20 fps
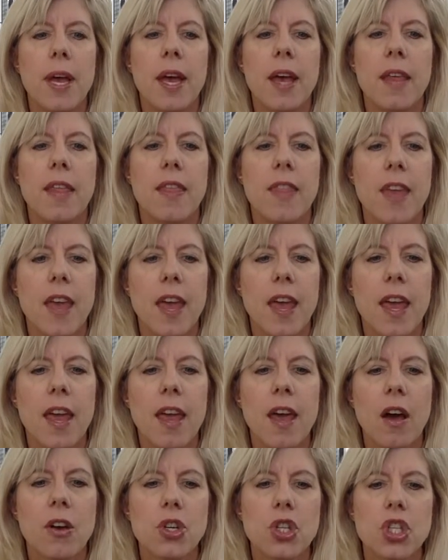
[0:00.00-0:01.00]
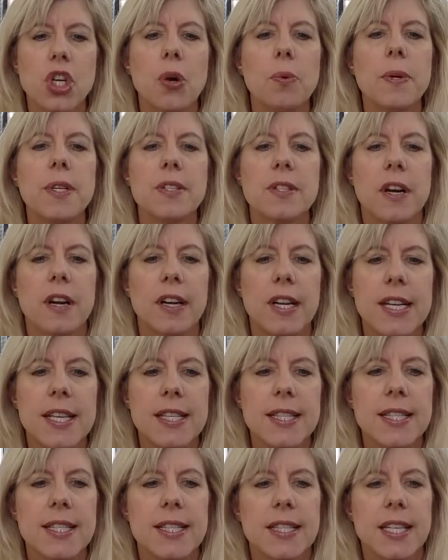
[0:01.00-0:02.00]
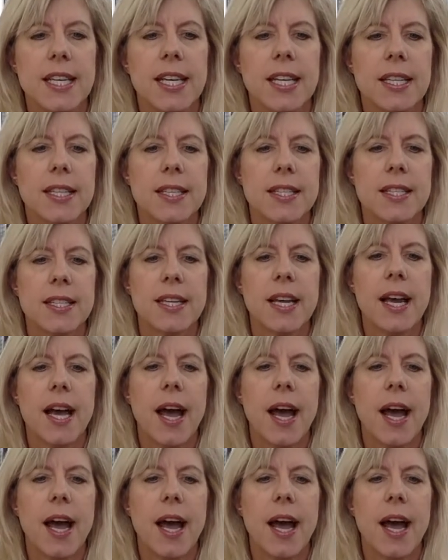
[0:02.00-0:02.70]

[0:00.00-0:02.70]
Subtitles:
They show us our instincts,